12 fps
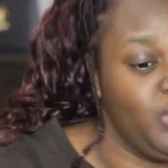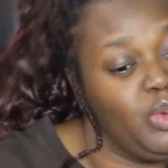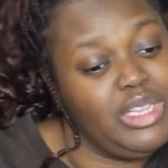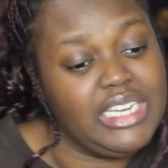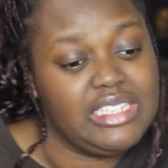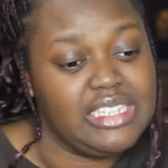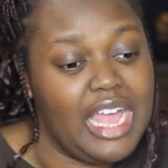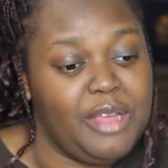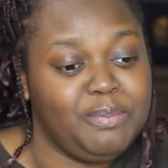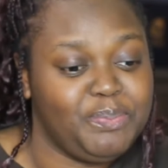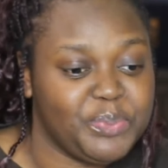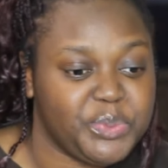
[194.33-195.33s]
We'll let it
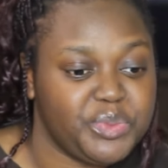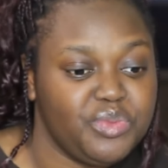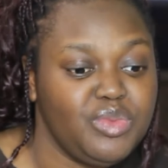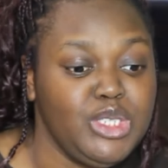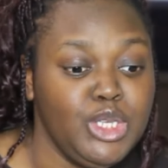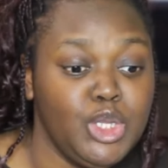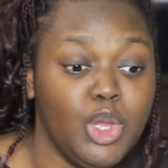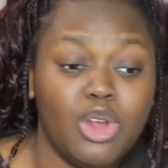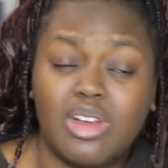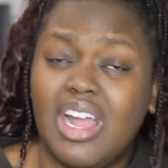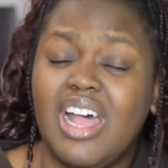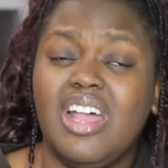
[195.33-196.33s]
slide.
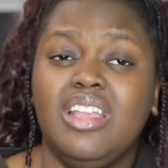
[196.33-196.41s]
Laura